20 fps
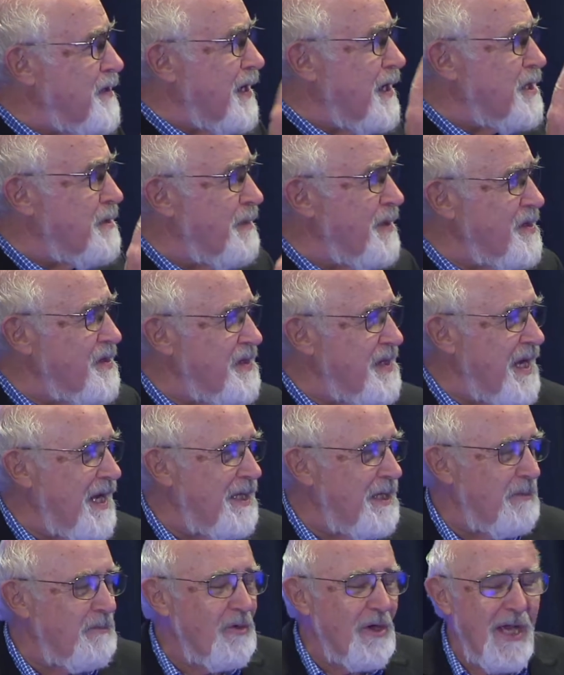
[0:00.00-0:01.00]
and it's been
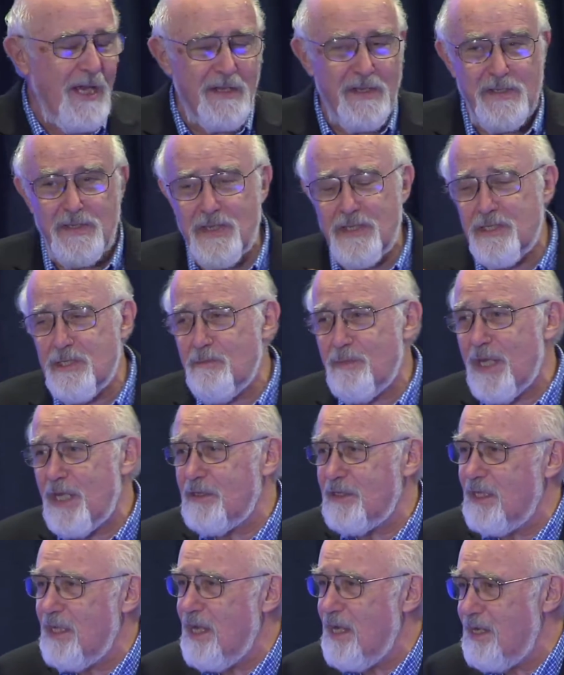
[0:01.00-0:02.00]
standard practice since about
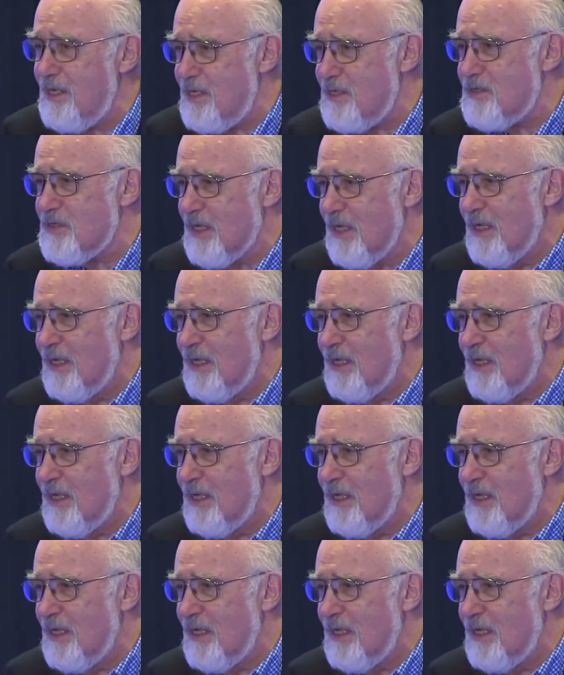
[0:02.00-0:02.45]
the 80s.